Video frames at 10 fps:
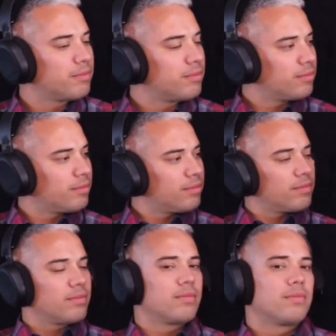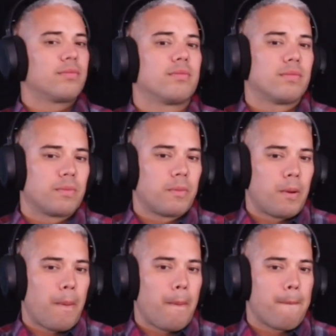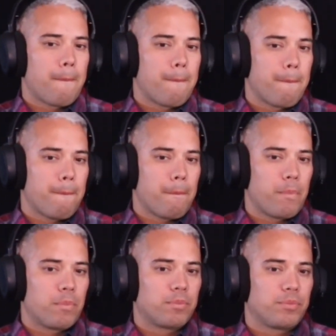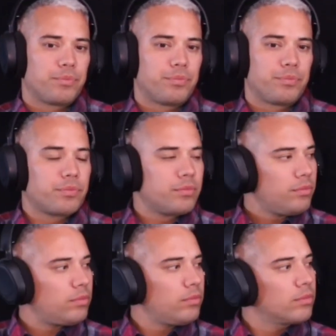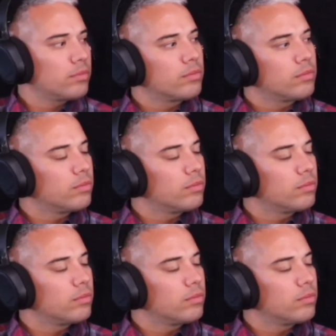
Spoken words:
This person isn't speaking.